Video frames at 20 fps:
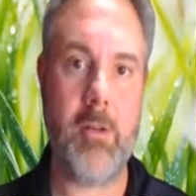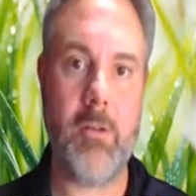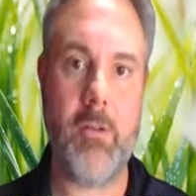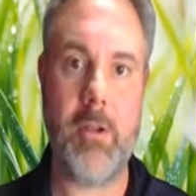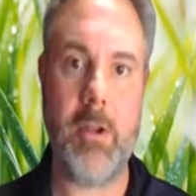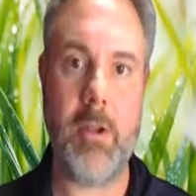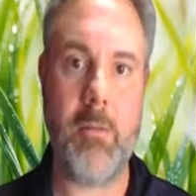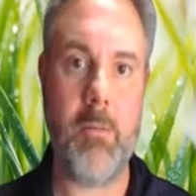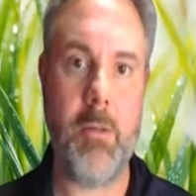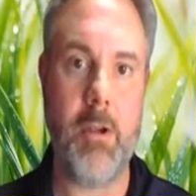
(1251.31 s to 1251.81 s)

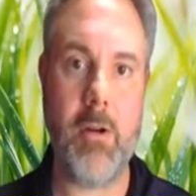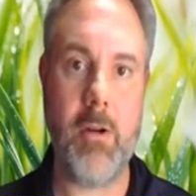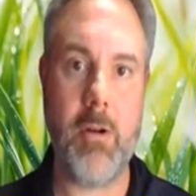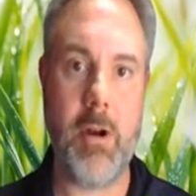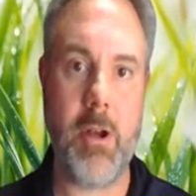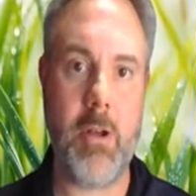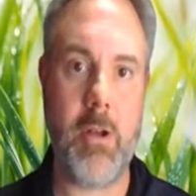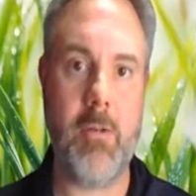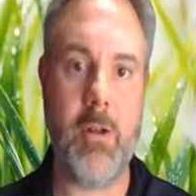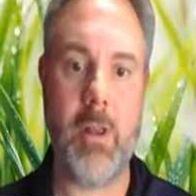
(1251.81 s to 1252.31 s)
seed
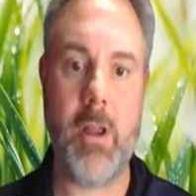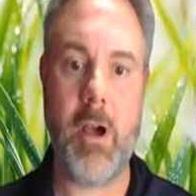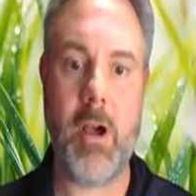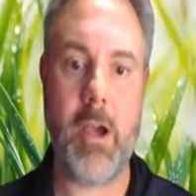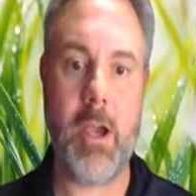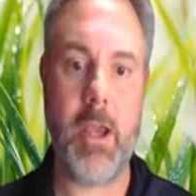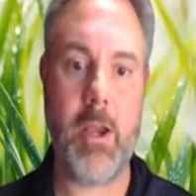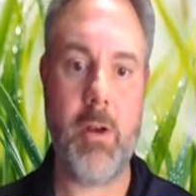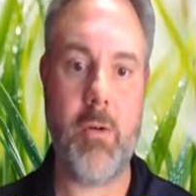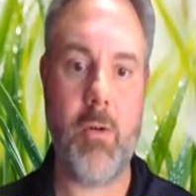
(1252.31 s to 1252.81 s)
purity of a
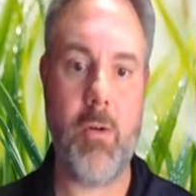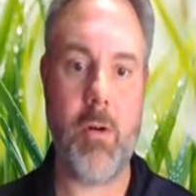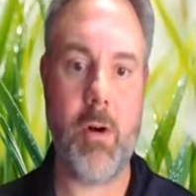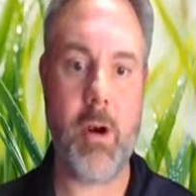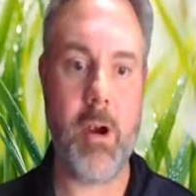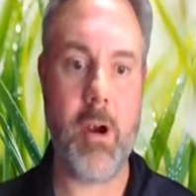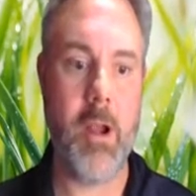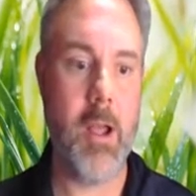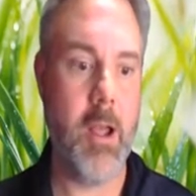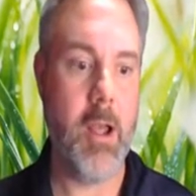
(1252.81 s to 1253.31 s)
line,
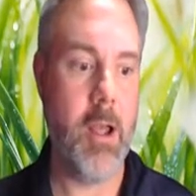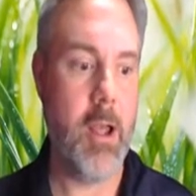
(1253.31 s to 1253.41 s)
or